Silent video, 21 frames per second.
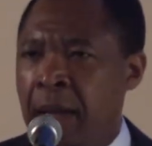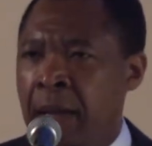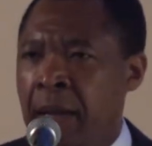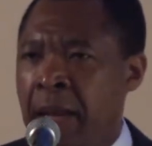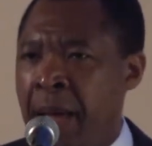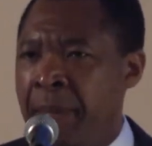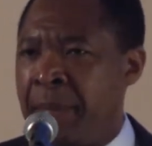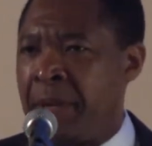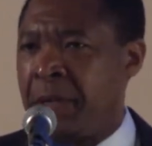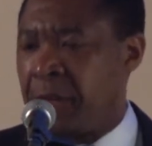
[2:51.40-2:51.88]

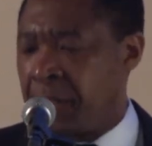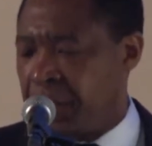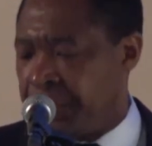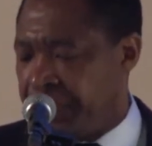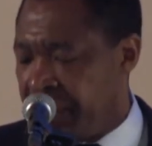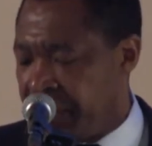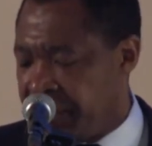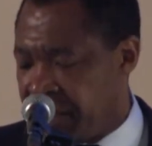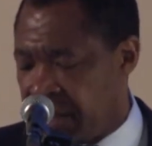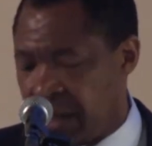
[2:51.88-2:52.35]
Let me
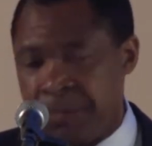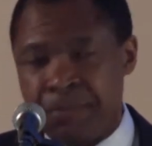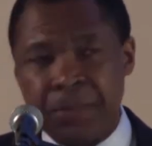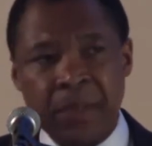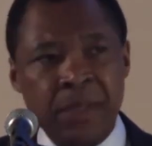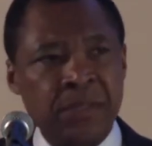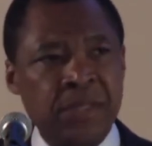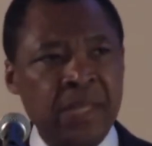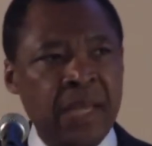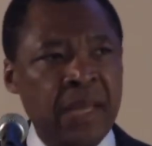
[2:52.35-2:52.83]
just
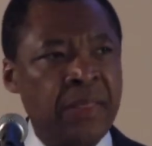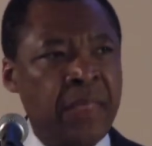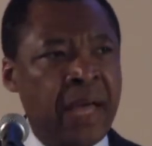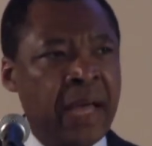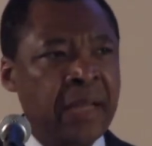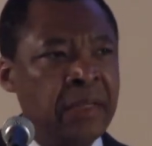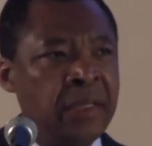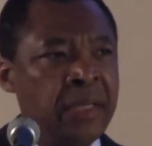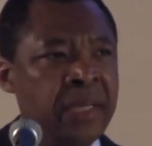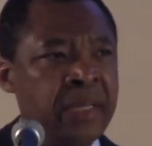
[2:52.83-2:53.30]
simply say
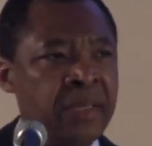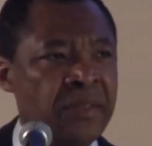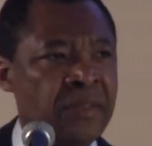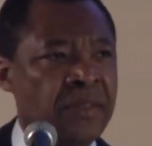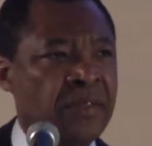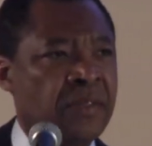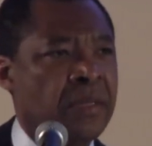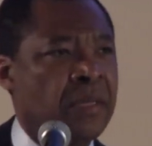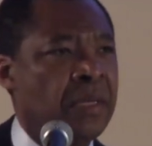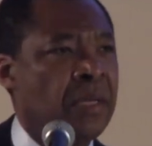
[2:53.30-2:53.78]
that
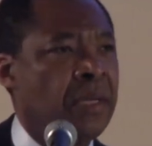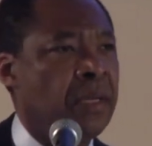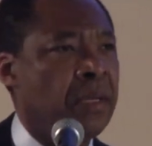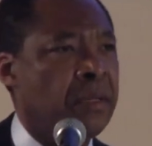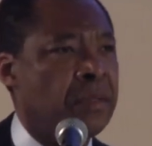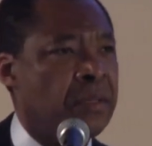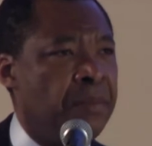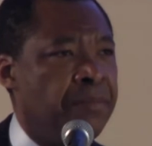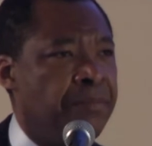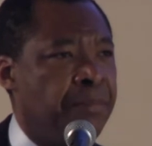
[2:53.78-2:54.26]
this
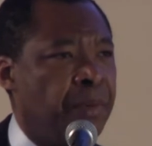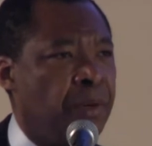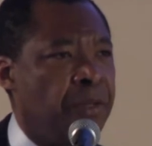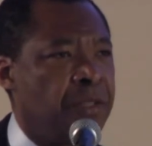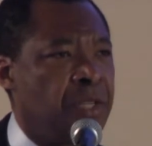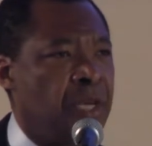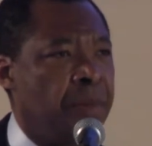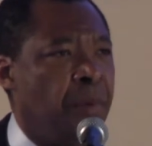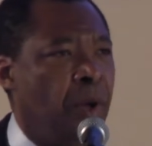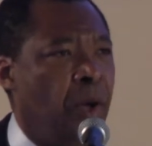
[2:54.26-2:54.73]

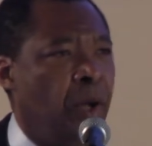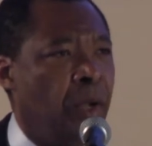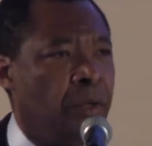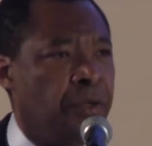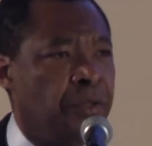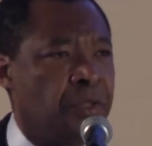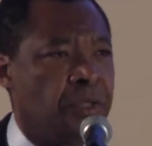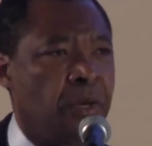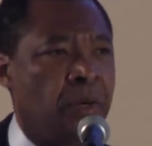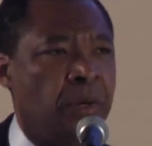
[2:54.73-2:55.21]
symposium
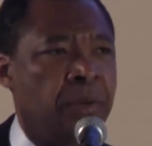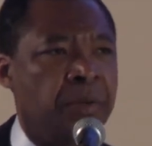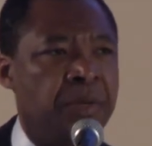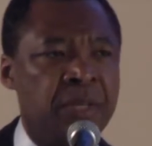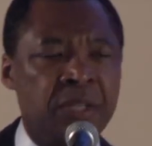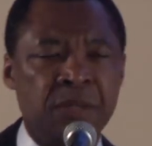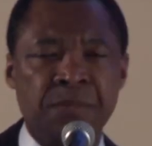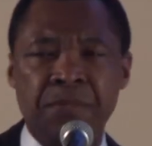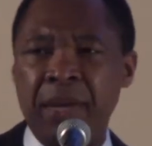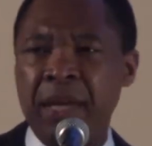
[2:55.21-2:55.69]
also
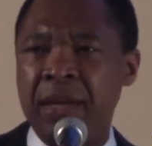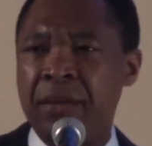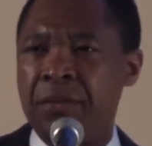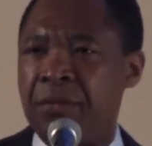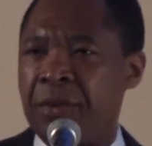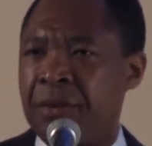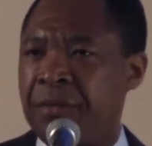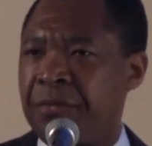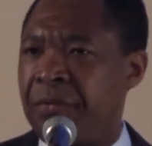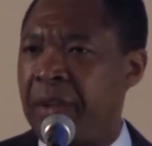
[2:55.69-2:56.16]
is
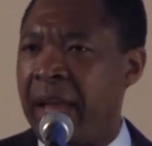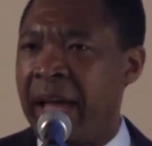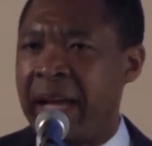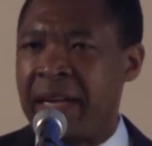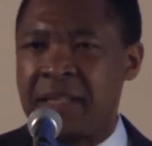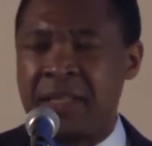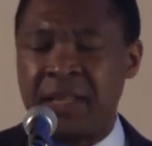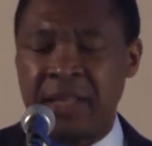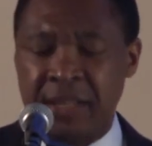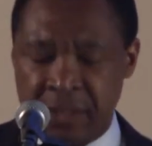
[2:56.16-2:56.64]
being
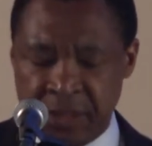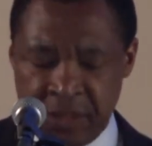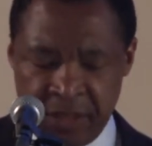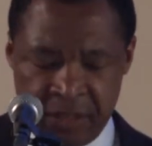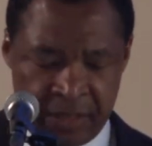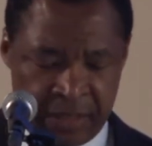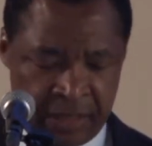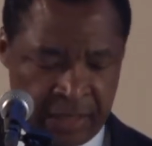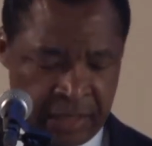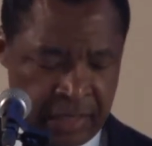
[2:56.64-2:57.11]
reflected
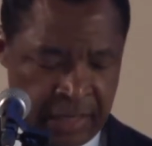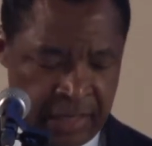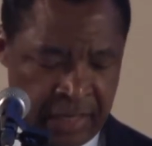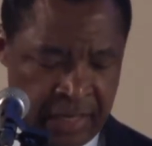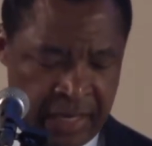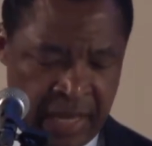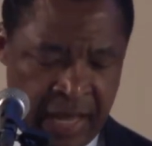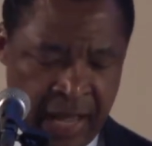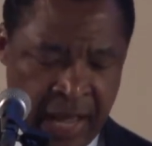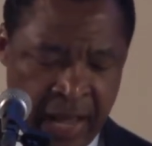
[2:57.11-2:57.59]

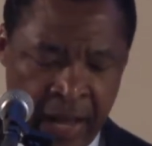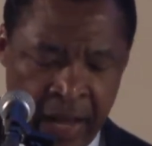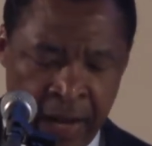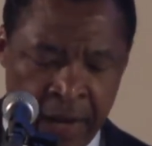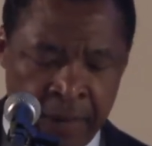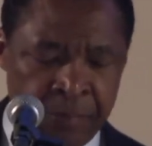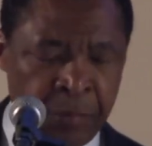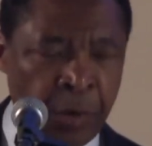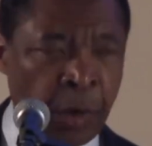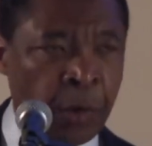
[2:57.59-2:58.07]

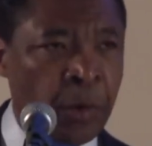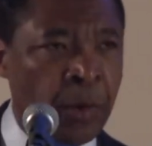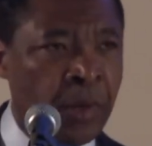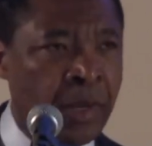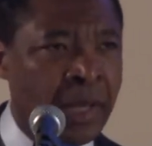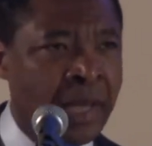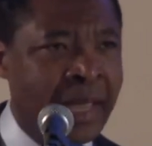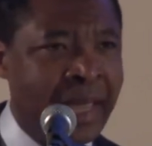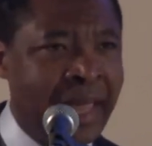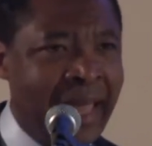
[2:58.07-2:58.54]
not
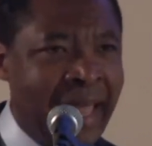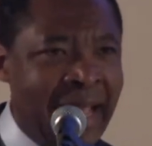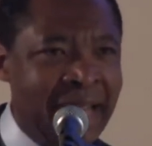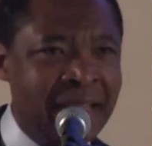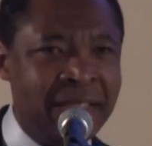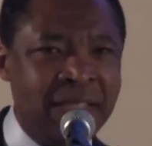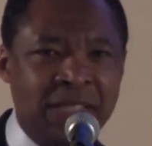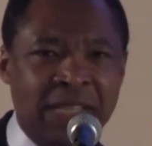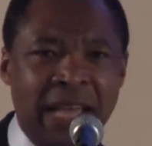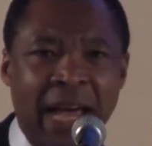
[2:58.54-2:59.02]
only
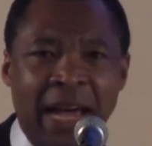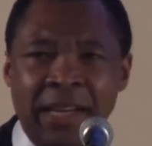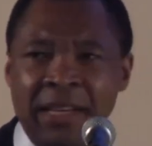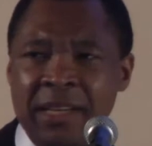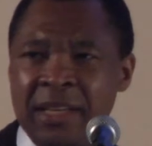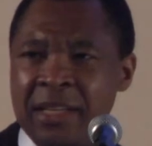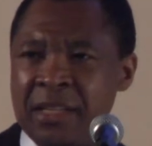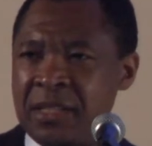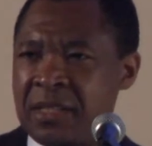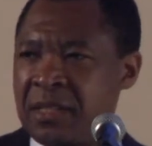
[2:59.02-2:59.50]

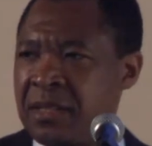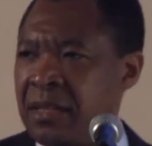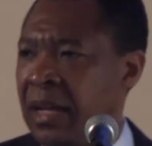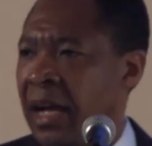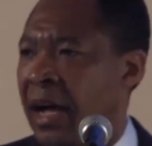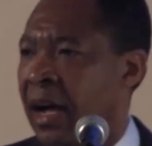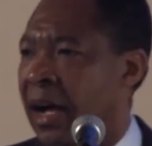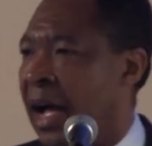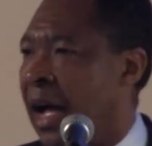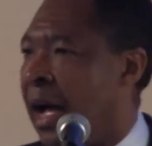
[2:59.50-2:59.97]
inside this
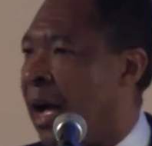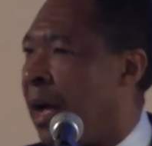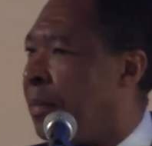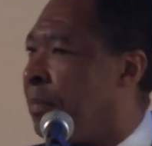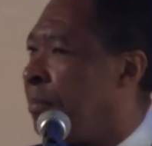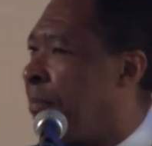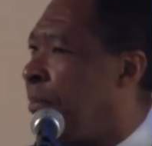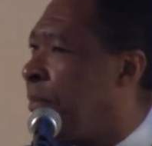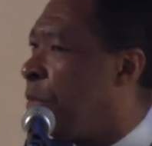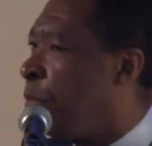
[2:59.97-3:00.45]

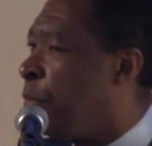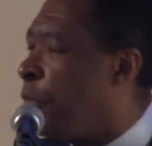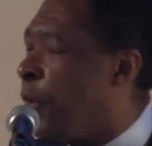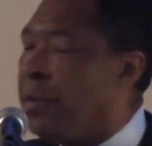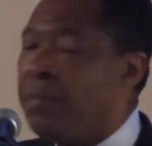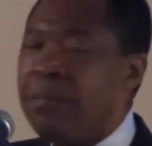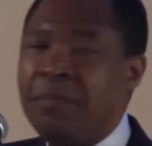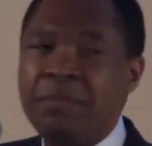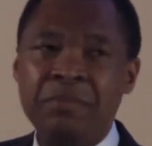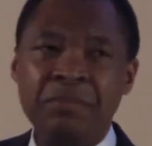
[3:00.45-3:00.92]

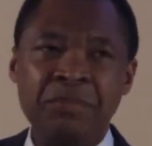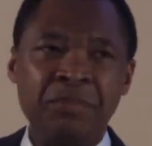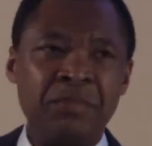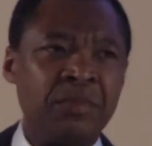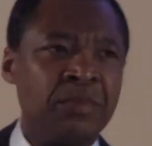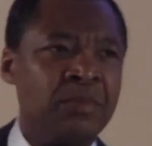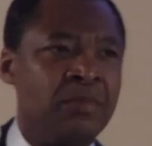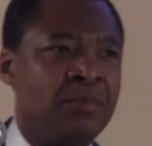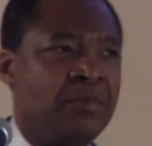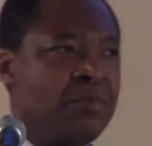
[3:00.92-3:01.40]
room,
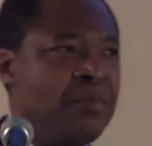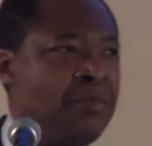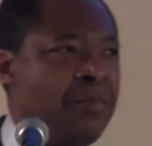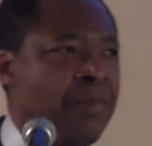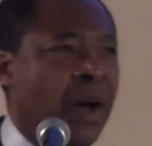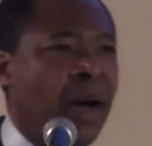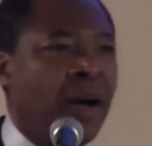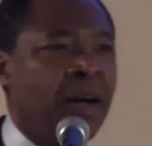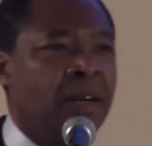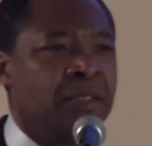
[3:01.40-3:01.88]

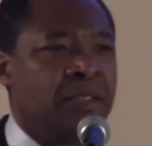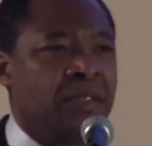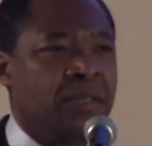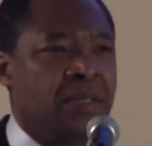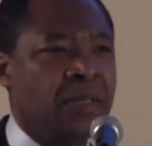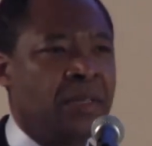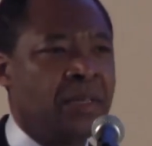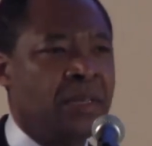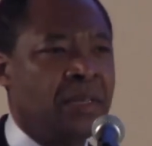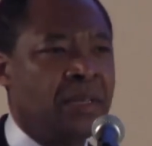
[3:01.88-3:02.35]

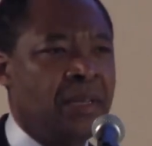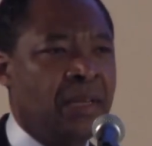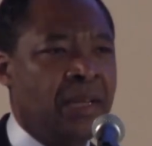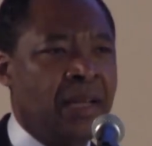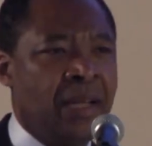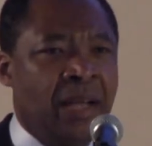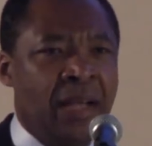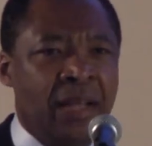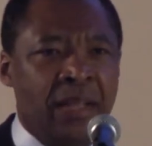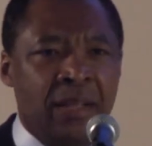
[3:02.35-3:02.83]
but
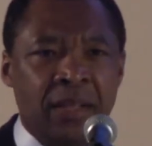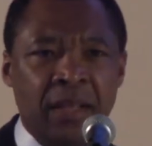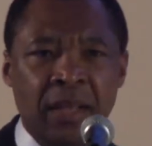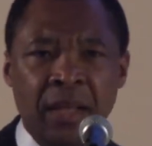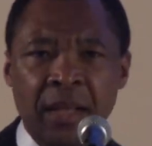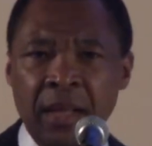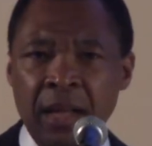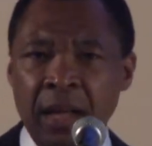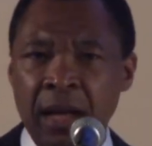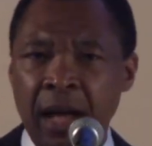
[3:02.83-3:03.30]

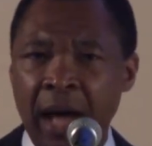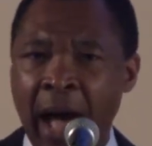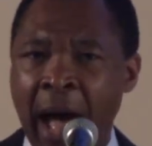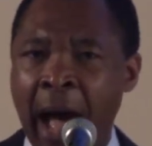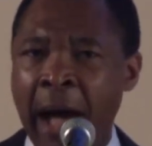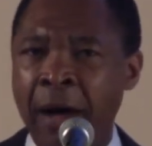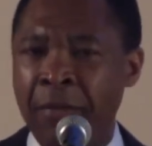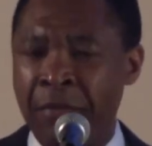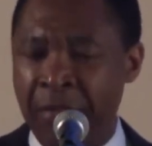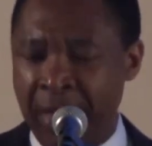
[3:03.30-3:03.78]

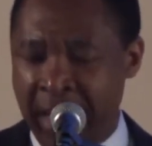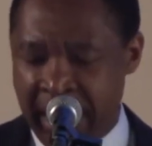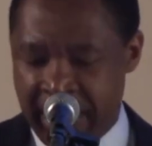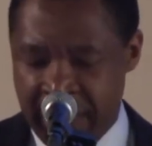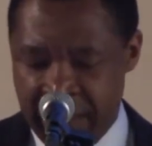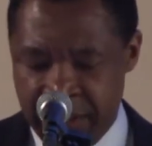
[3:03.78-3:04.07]
out there